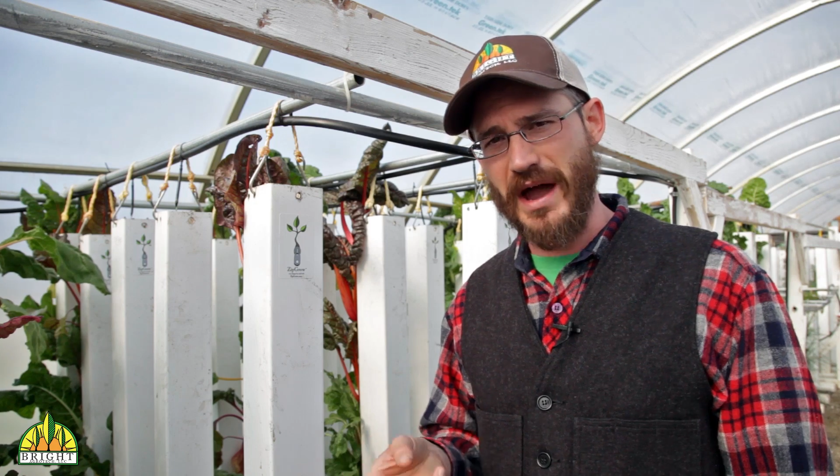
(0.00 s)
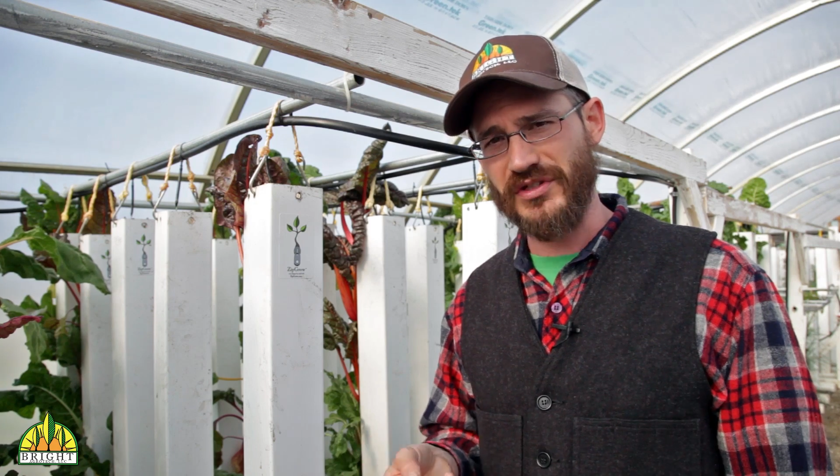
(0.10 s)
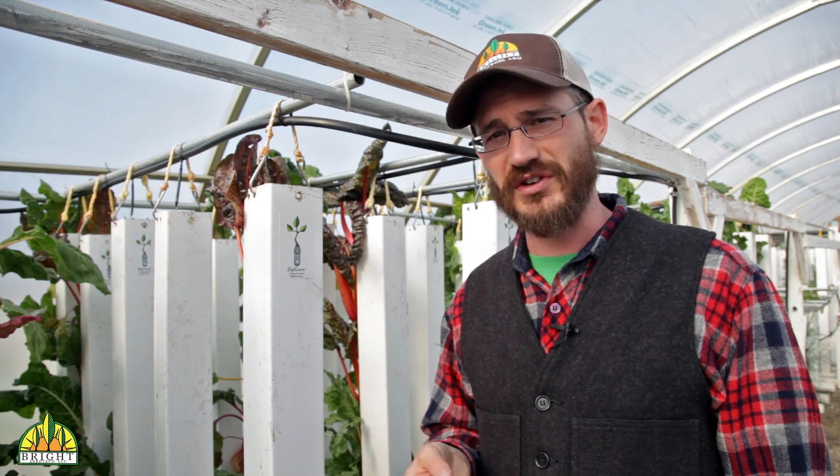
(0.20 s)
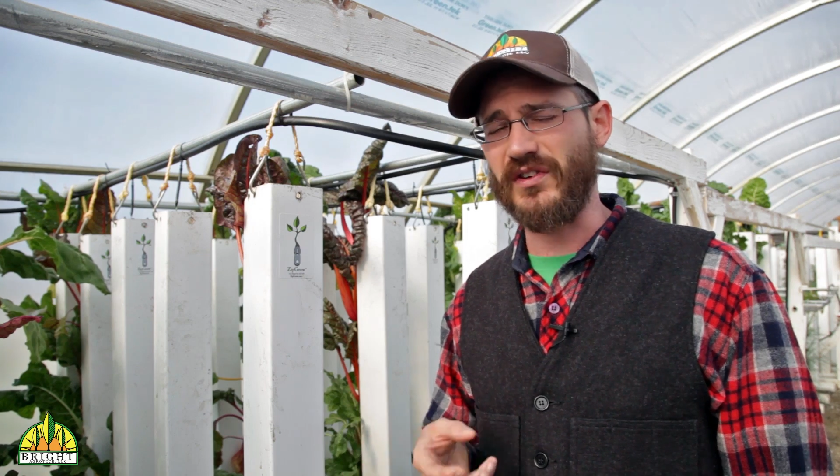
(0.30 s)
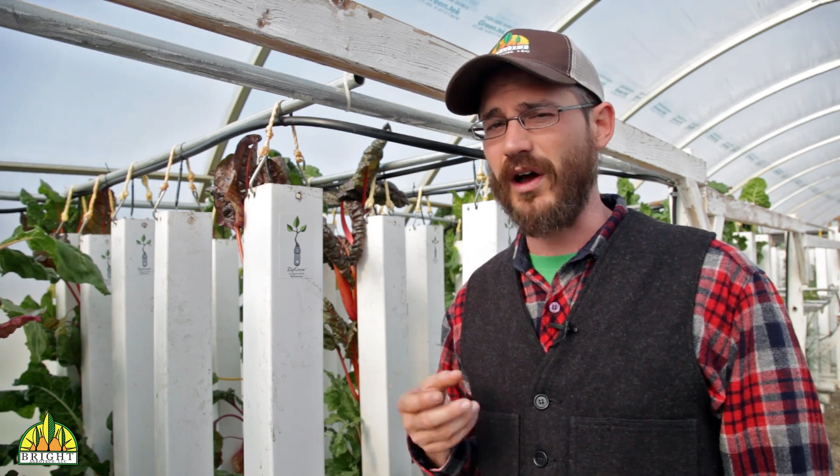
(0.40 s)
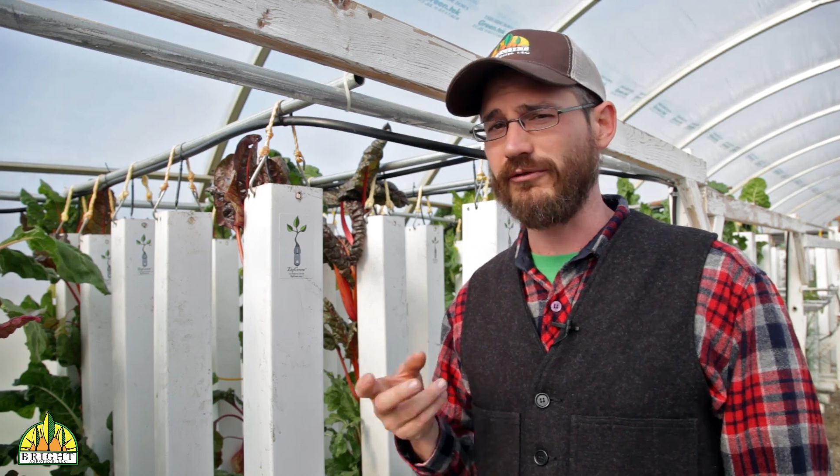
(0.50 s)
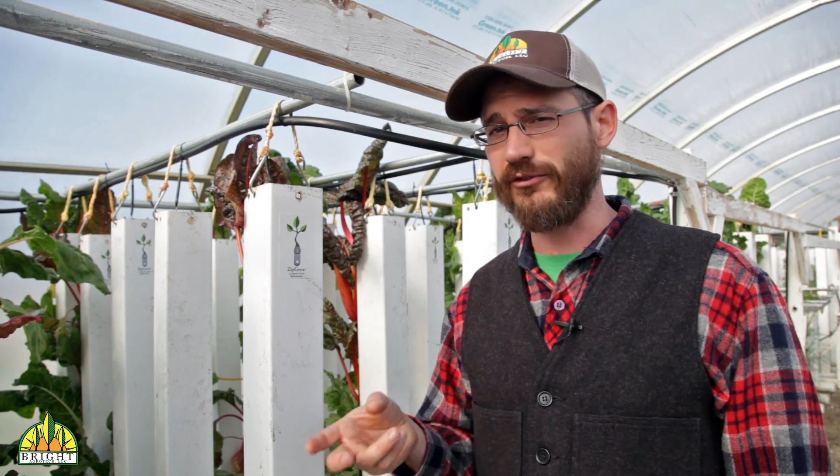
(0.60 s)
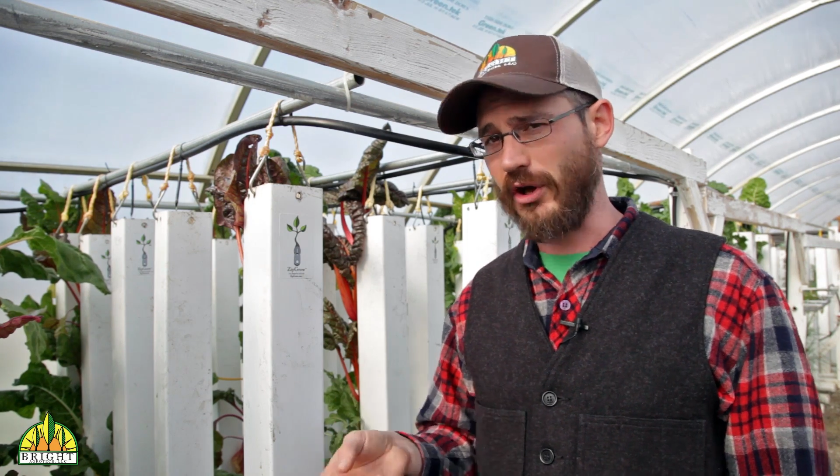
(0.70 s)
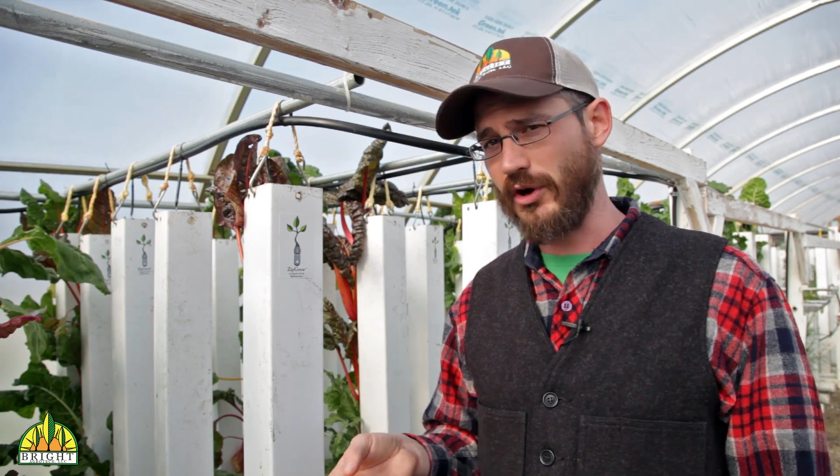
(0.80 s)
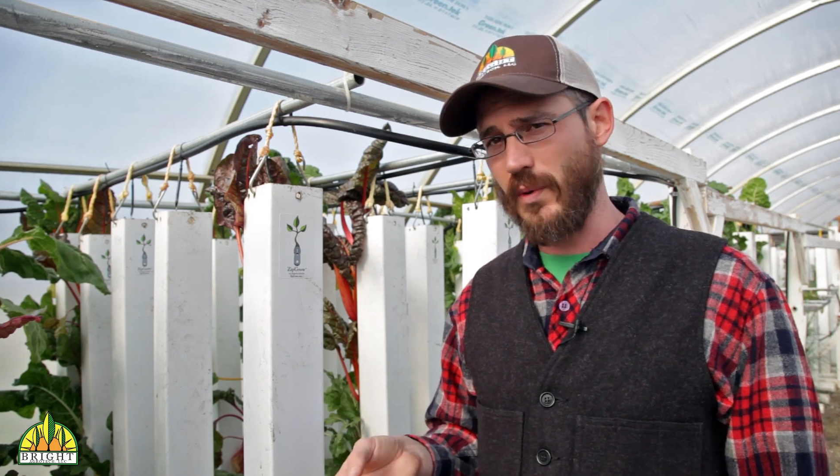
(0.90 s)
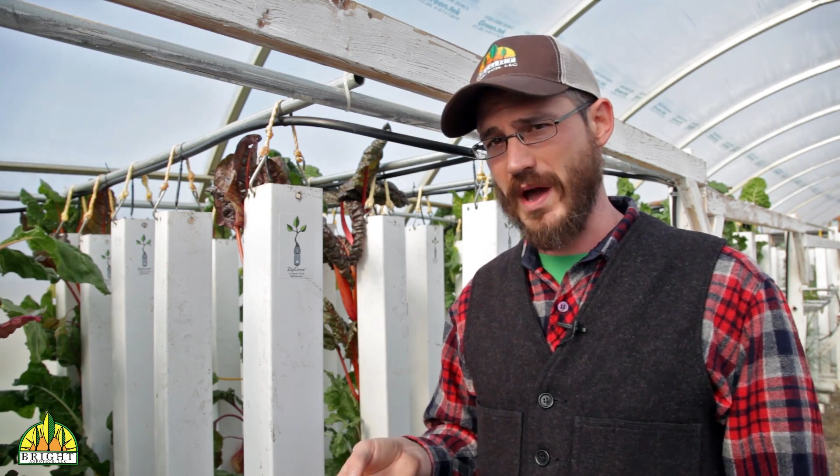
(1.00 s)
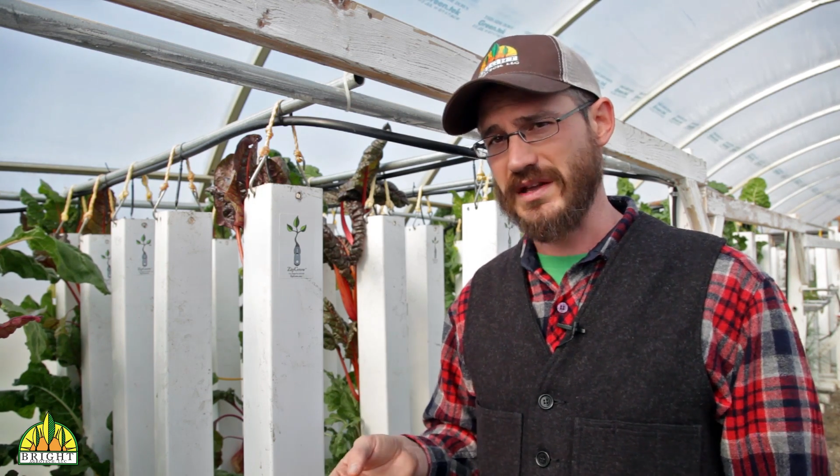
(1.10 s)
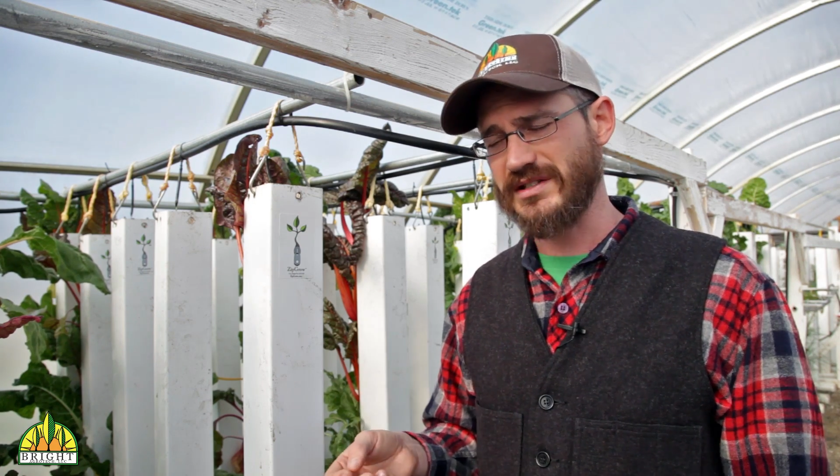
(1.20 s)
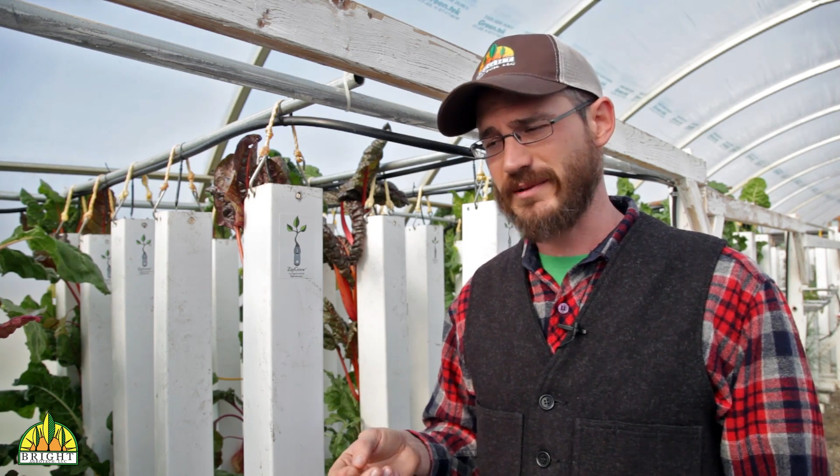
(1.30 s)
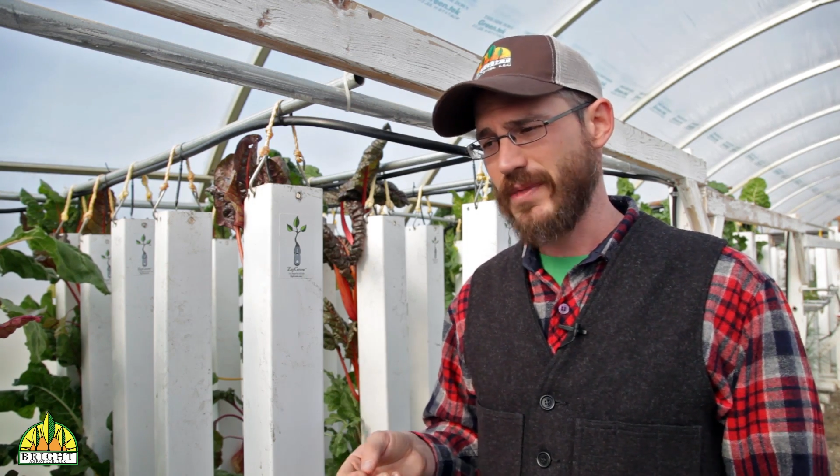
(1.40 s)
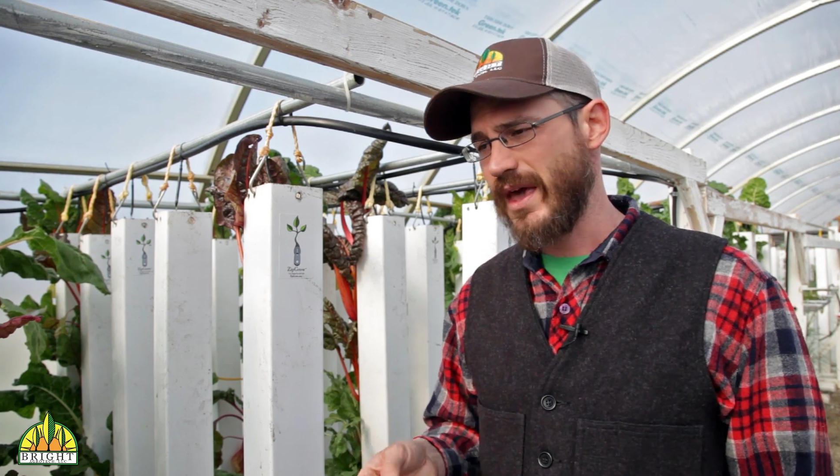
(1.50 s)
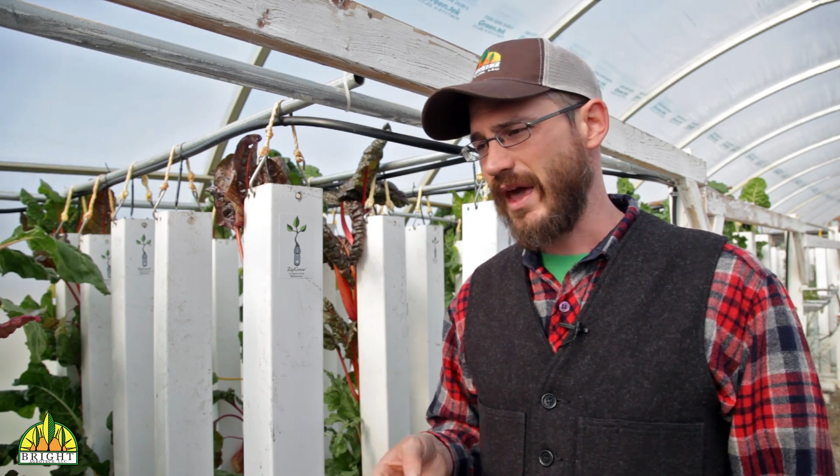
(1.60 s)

out there, it's called flow to waste.